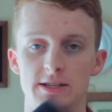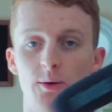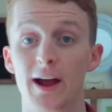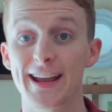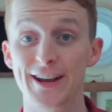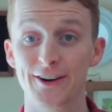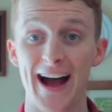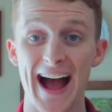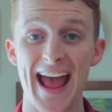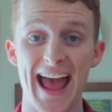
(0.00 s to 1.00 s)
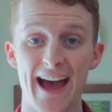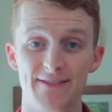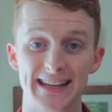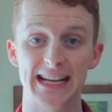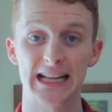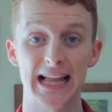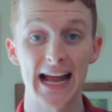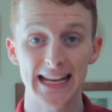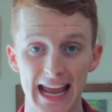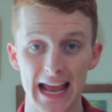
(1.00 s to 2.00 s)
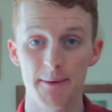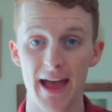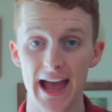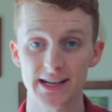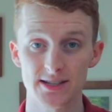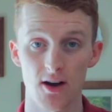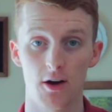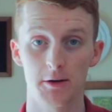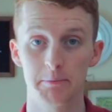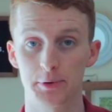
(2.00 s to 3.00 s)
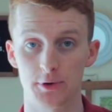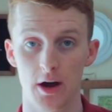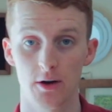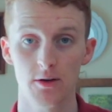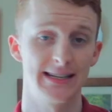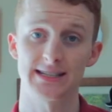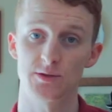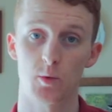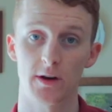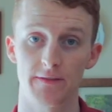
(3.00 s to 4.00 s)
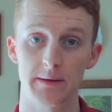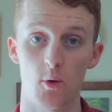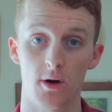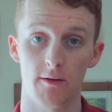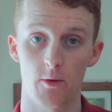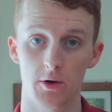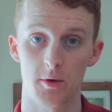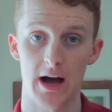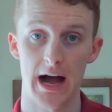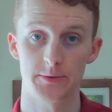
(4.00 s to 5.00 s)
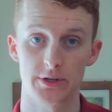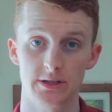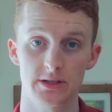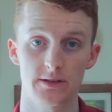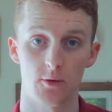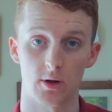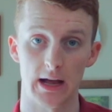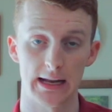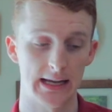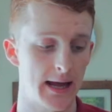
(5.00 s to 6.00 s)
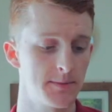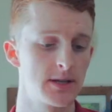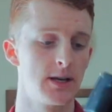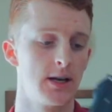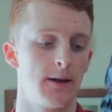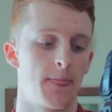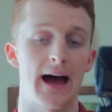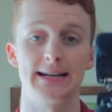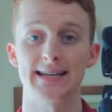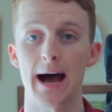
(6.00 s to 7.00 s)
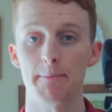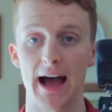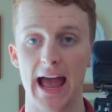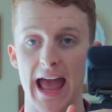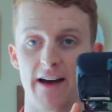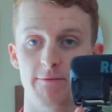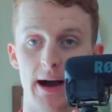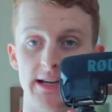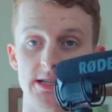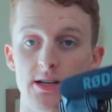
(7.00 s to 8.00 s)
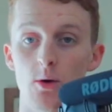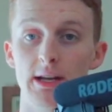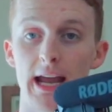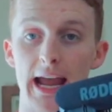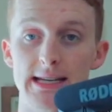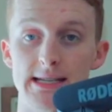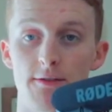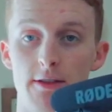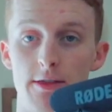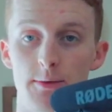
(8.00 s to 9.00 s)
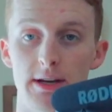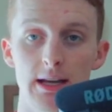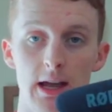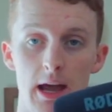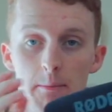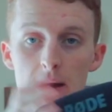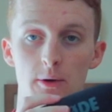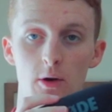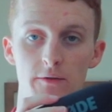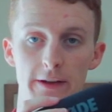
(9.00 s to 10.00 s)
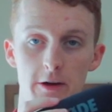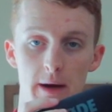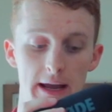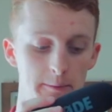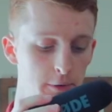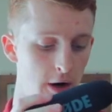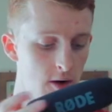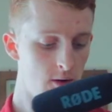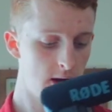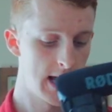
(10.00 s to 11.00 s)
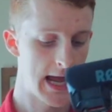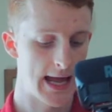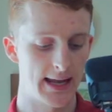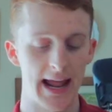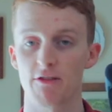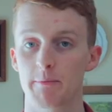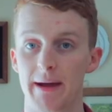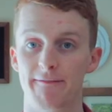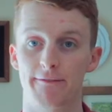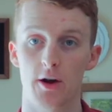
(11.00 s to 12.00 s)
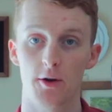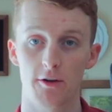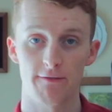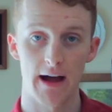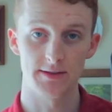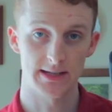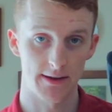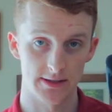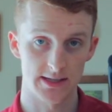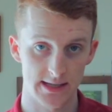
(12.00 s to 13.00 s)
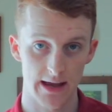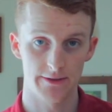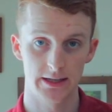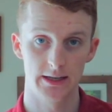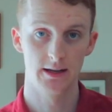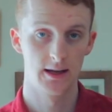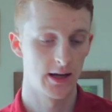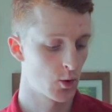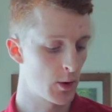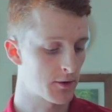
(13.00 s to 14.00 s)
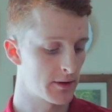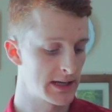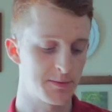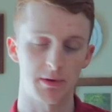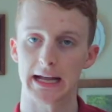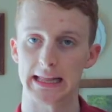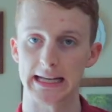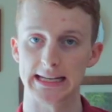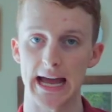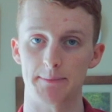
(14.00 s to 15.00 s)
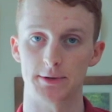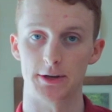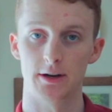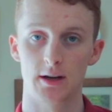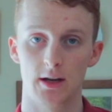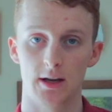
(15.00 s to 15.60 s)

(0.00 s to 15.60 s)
So right here I have the Glidecam XR Pro. This is one of the more affordable options for Glidecams. On top I have my Sony A7III, my Rode Video Mic Pro, and then I have the Manfrotto 577 quick release plate and the adapter